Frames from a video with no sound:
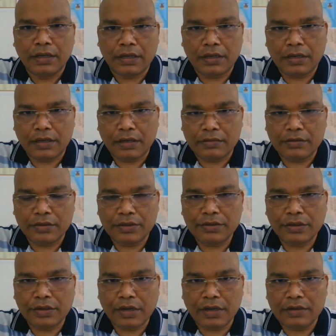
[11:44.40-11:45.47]

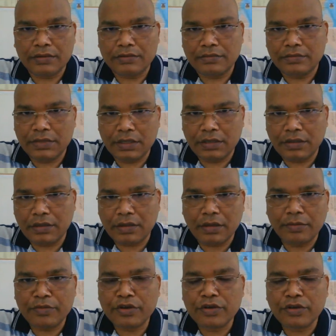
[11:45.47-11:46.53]

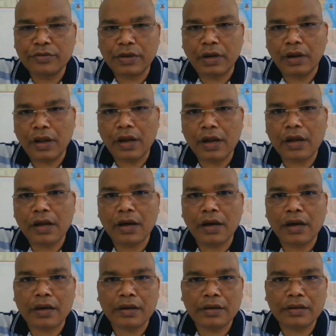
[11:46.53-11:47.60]
come to your luck,
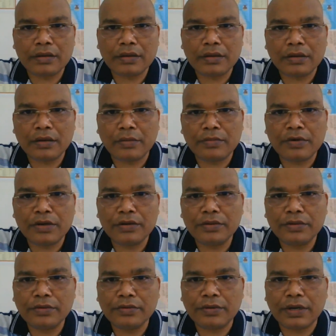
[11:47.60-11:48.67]
or come
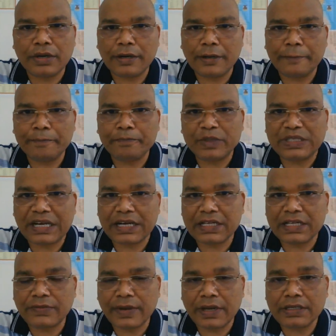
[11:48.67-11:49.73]
to your
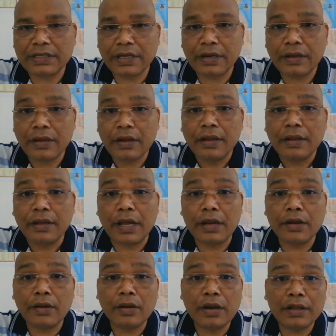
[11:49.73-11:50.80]
satisfaction,
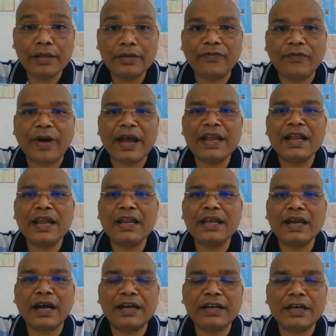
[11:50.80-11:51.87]
then only
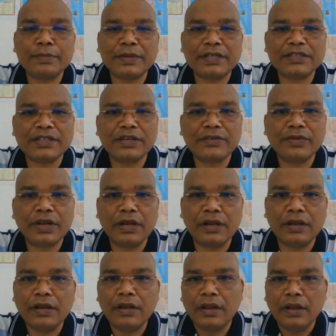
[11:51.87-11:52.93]
finally 100%
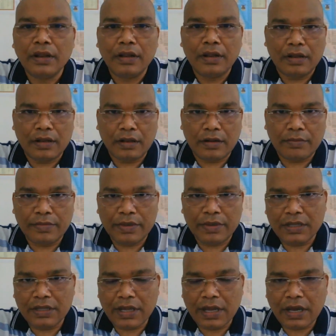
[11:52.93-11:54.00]
will
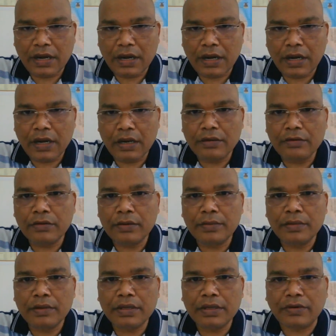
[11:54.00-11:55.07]
be there, and
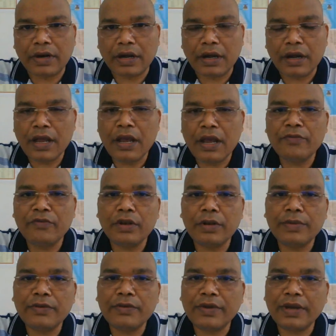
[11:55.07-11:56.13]
your name
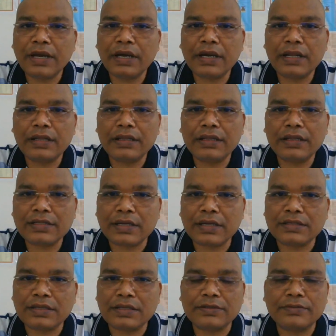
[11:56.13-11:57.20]
will be figured in the
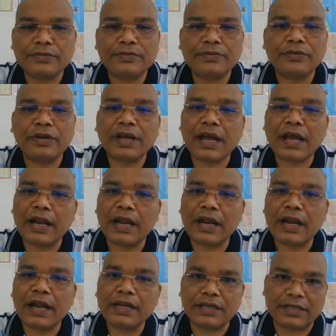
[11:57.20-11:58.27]
successful
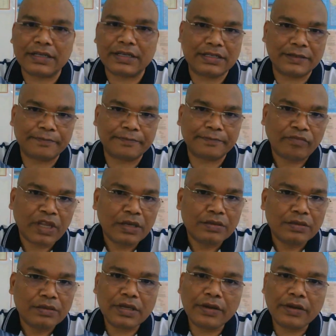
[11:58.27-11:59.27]
candidates list. So